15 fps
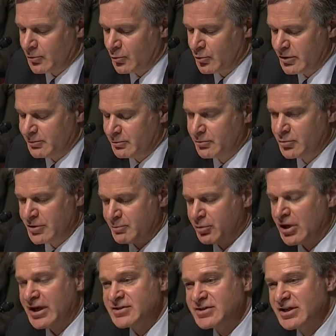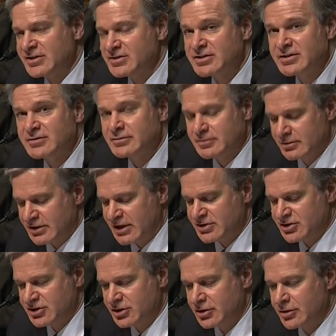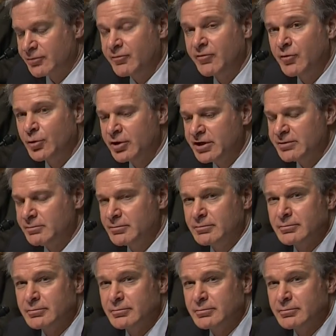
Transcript: We processed last year 40...